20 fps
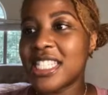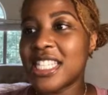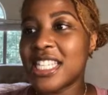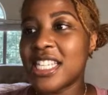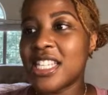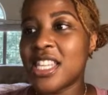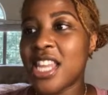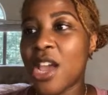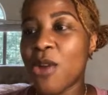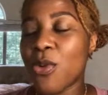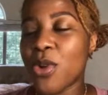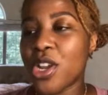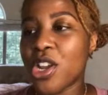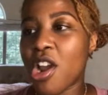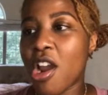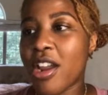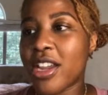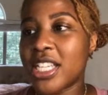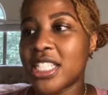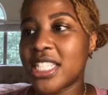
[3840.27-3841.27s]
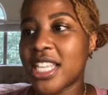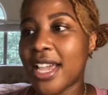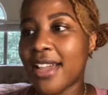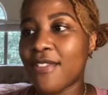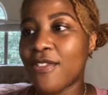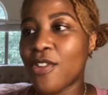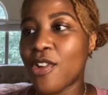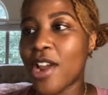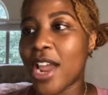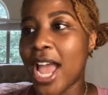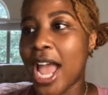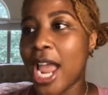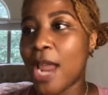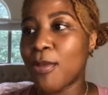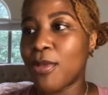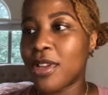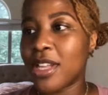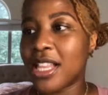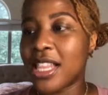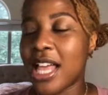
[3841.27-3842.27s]
the network architect for a
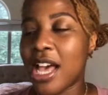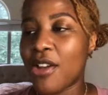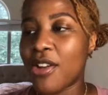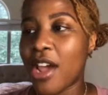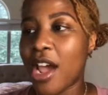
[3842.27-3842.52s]
hybrid cloud